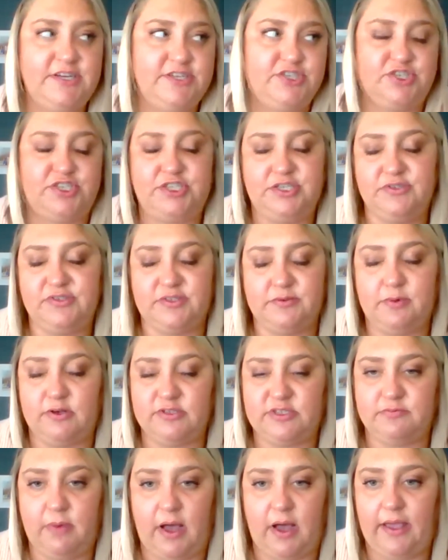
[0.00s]
to just use the
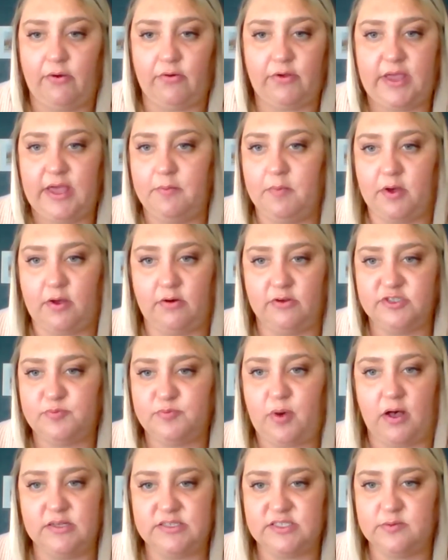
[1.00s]
most mild chemicals
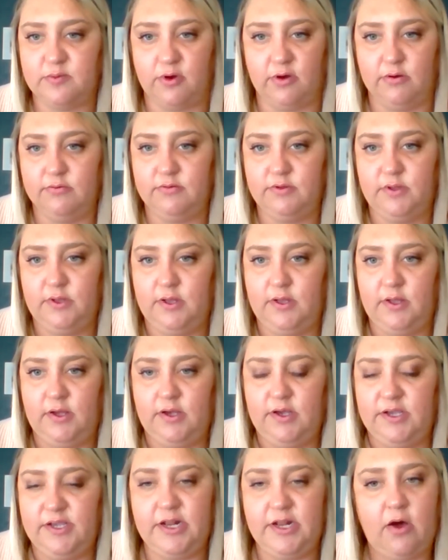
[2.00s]
possible,
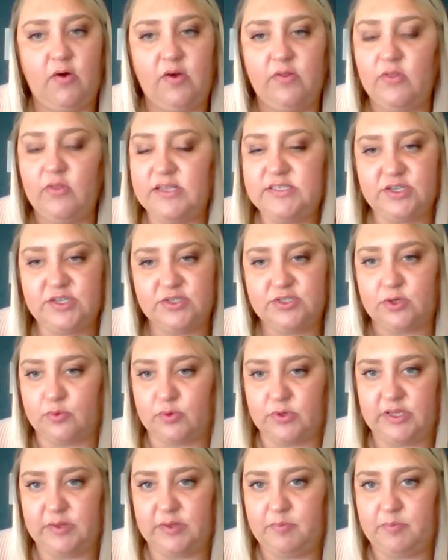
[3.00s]
you know, unless there's a
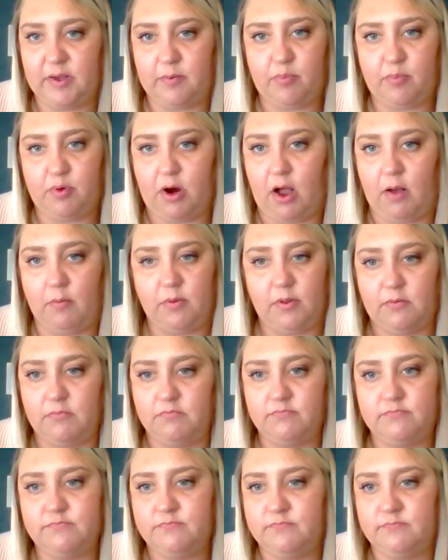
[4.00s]
really big problem.